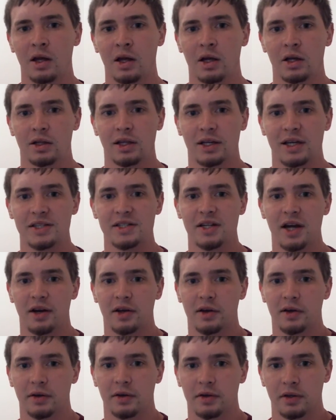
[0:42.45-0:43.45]
Like he's not
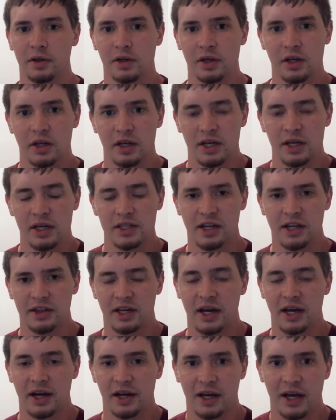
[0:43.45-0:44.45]
the
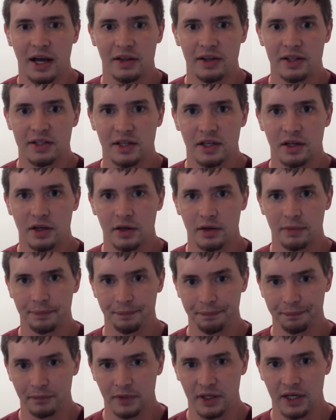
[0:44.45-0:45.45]
kind of guy that's gonna
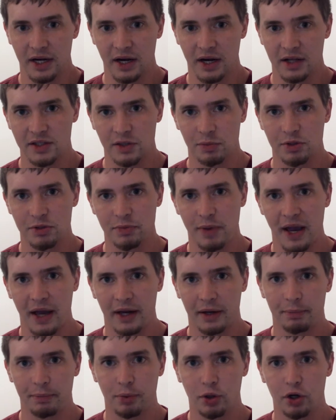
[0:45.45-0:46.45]
get on someone's
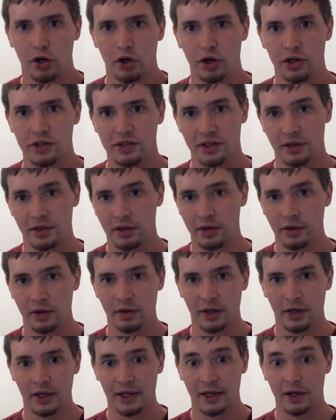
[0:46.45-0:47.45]
back, put hooks in,
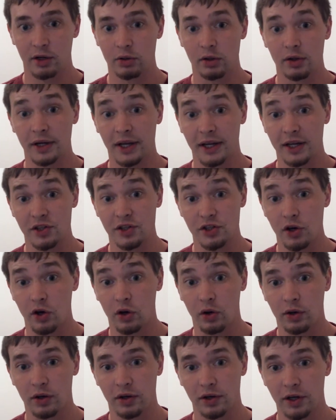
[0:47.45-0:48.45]
and get a rear naked
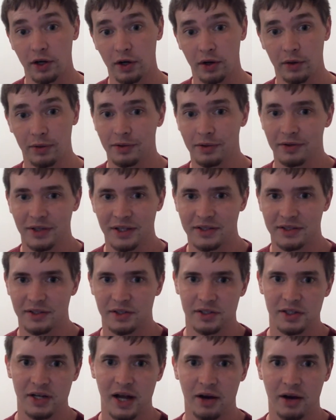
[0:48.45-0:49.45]
choke. That's
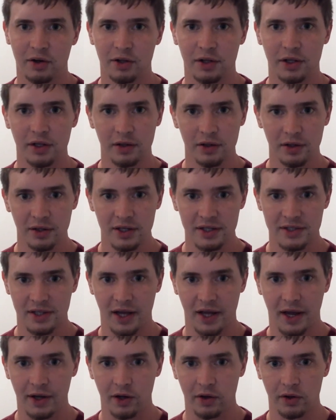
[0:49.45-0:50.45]
just not really his
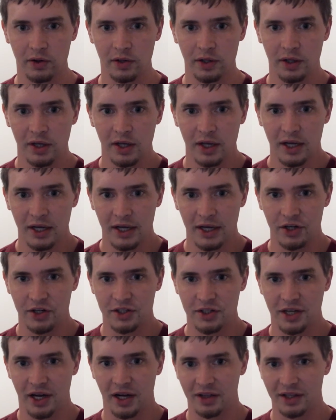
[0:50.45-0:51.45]
style. He
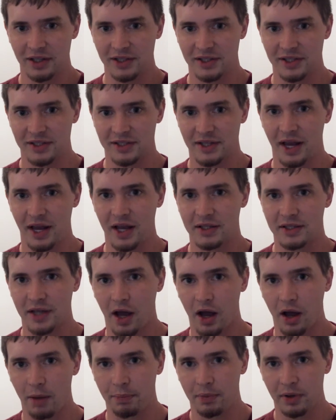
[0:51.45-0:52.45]
just kind of likes to stay on
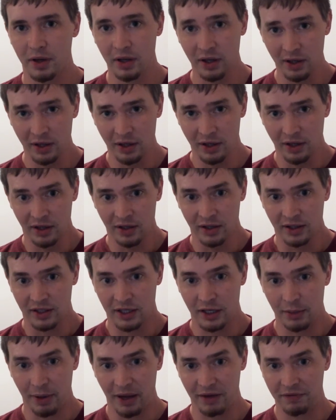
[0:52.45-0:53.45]
top,
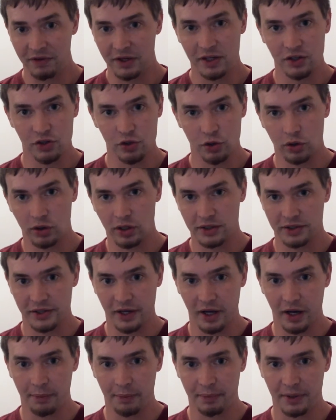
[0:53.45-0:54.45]
keep heavy control on
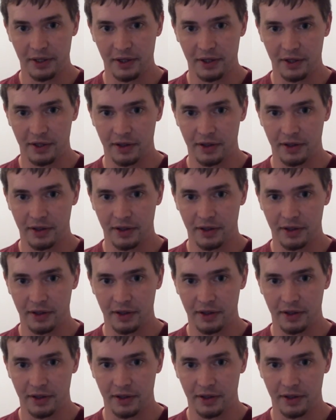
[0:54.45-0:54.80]
top, and